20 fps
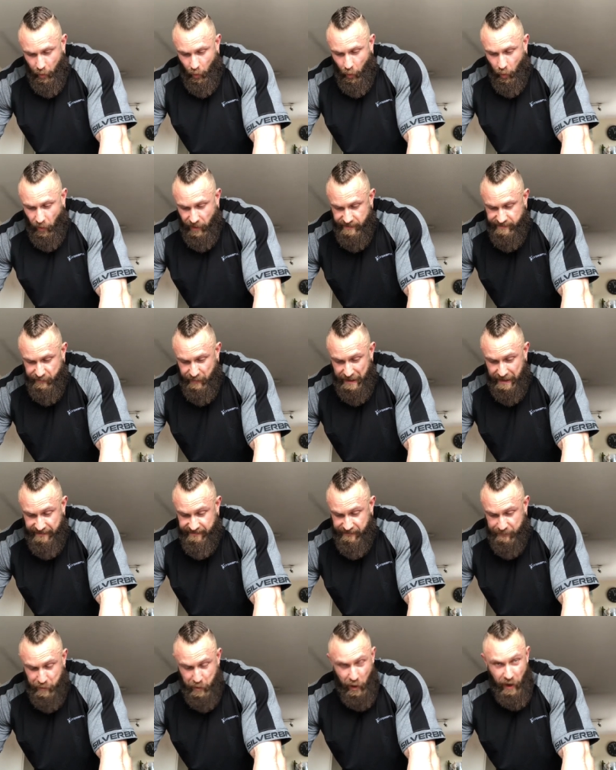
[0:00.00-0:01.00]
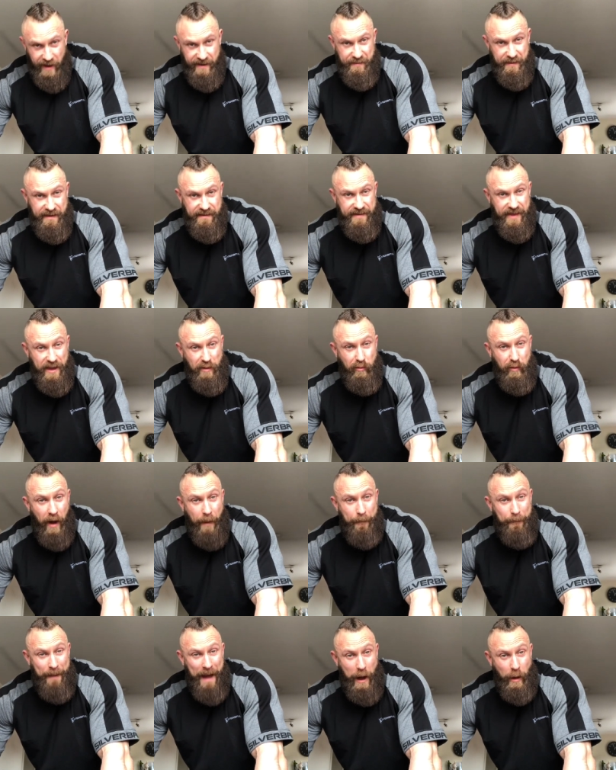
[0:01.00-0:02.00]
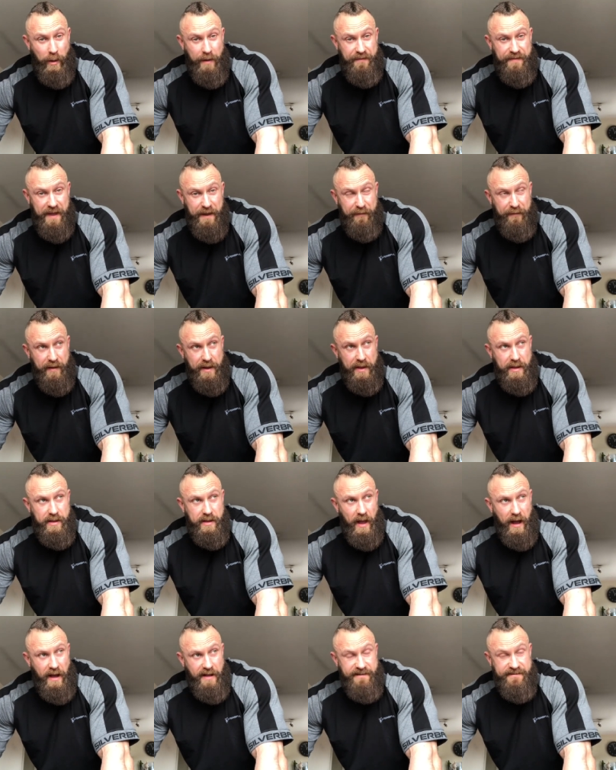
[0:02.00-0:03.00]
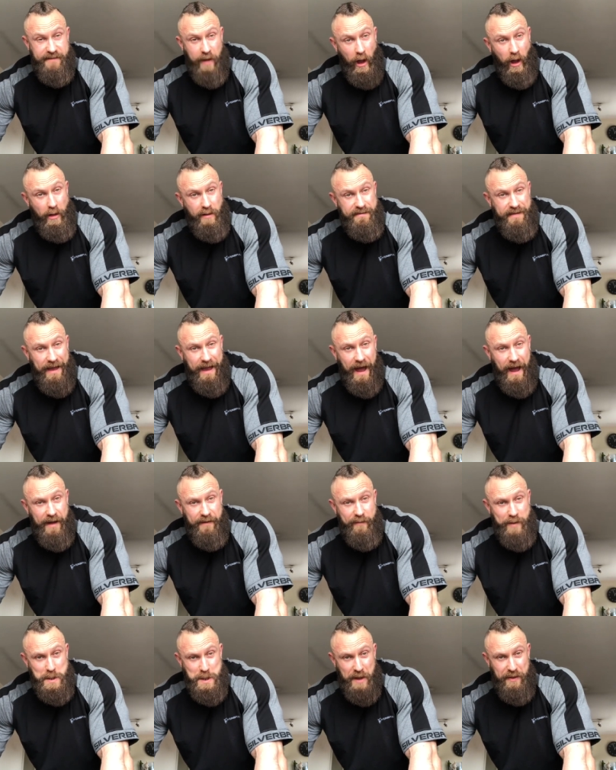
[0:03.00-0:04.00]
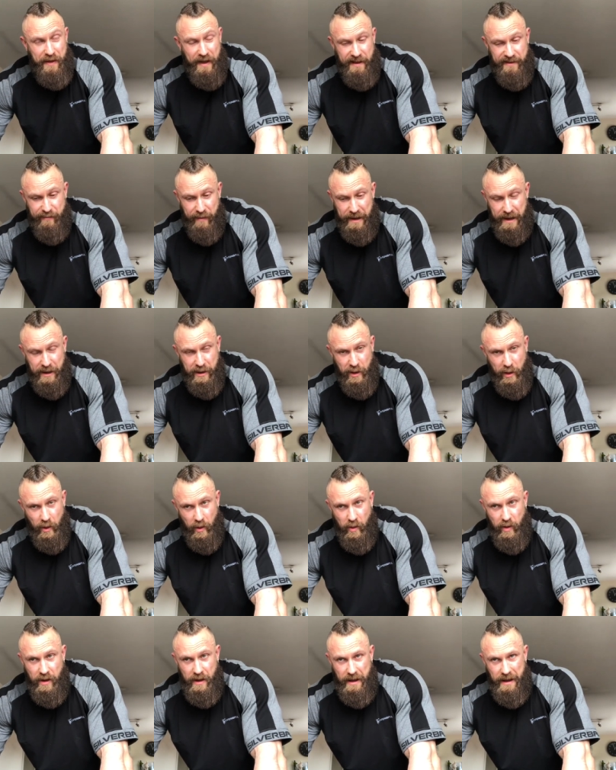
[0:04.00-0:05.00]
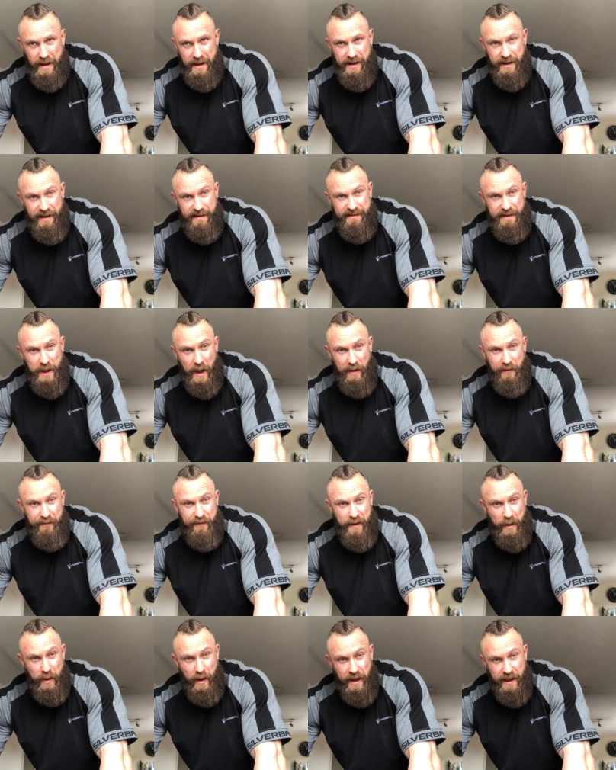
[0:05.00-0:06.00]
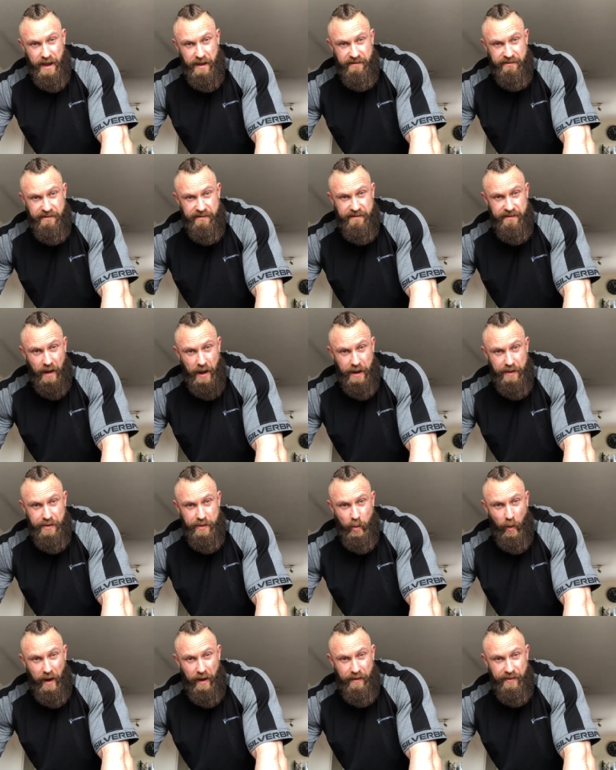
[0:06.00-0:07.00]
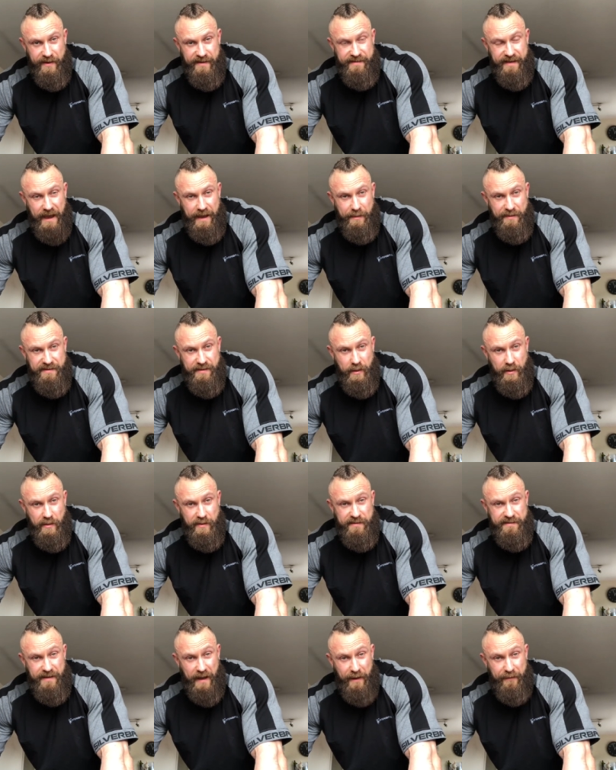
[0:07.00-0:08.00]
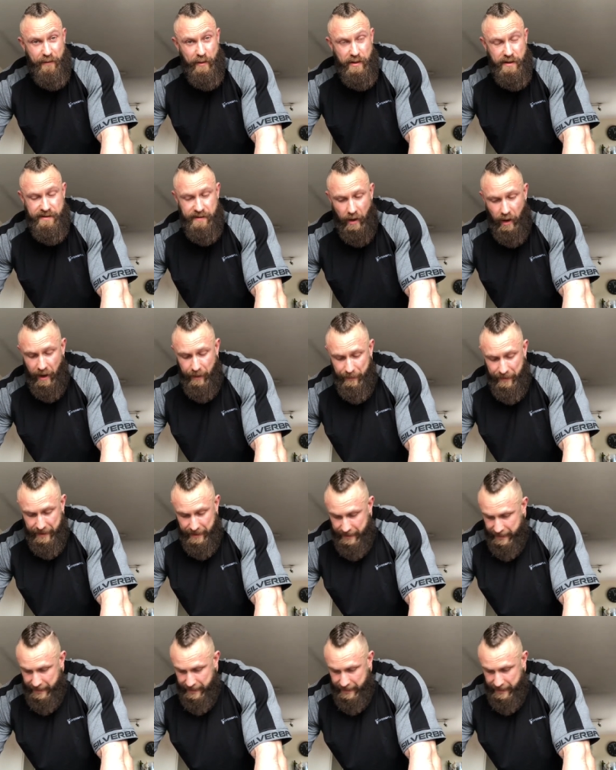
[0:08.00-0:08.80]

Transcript: What's really surprised me is the amount of different uh, styles they have, which I think is really cool because you don't feel like you're just kind of wearing the same sort of stuff all the time.